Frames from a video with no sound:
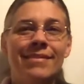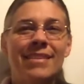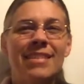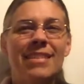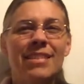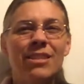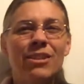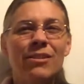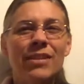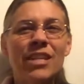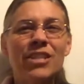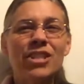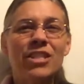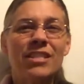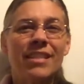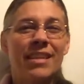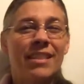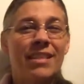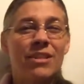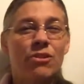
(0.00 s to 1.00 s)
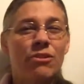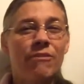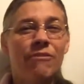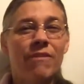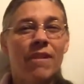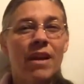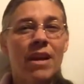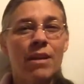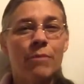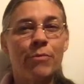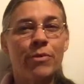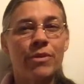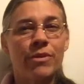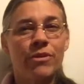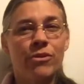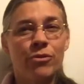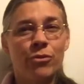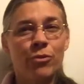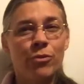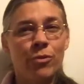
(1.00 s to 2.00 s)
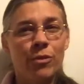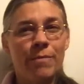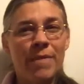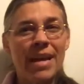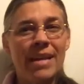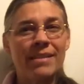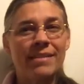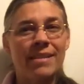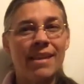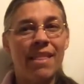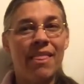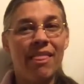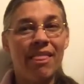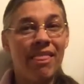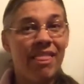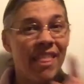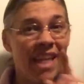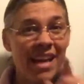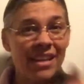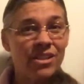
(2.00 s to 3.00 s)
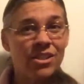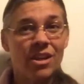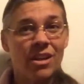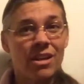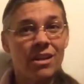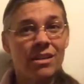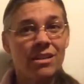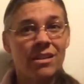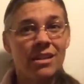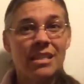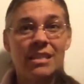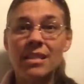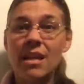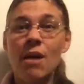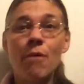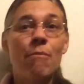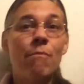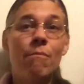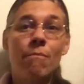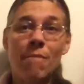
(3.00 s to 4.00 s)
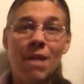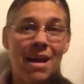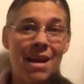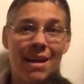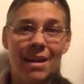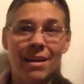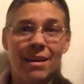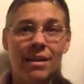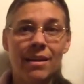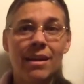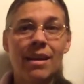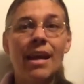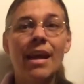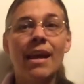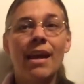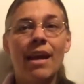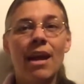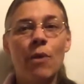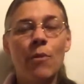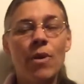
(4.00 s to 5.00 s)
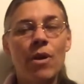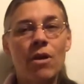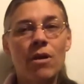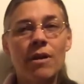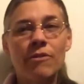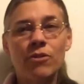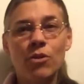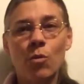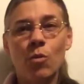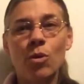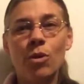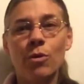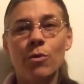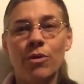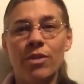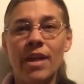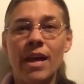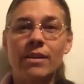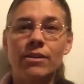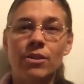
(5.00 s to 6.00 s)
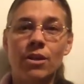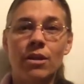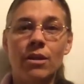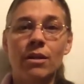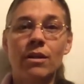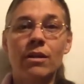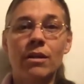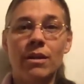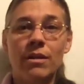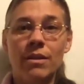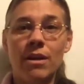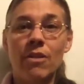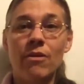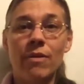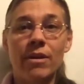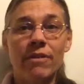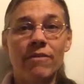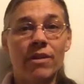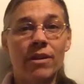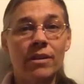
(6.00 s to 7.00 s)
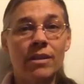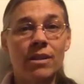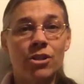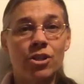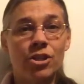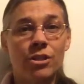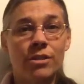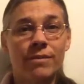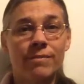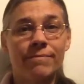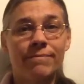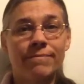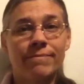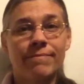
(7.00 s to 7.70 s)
Considerations like this are fine, but the truth remains that that dog is not mine, and we all have to work with that dog on the other end of our leash.